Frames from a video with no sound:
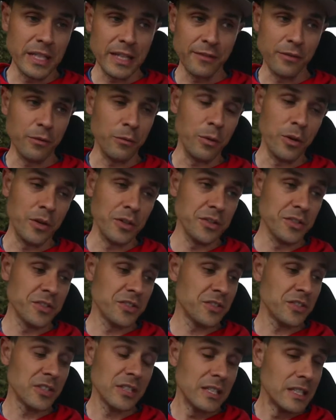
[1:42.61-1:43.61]
If it
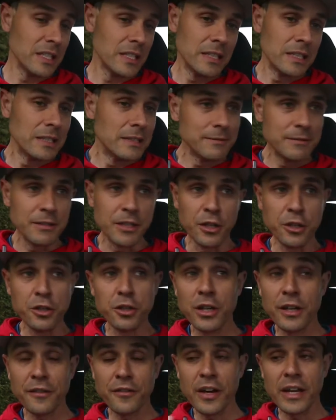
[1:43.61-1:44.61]
was, you know, you're
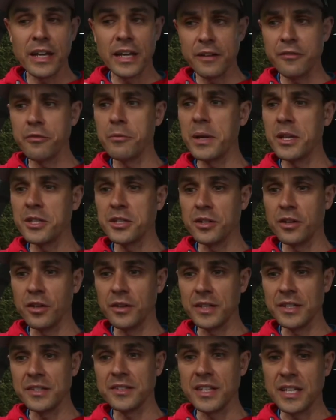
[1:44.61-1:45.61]
going to find out information on
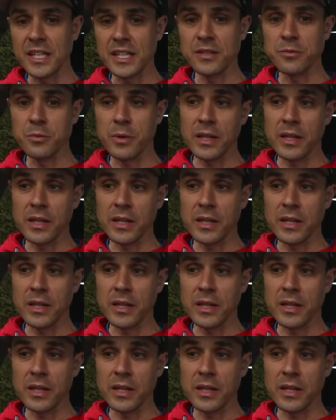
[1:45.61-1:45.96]
these things,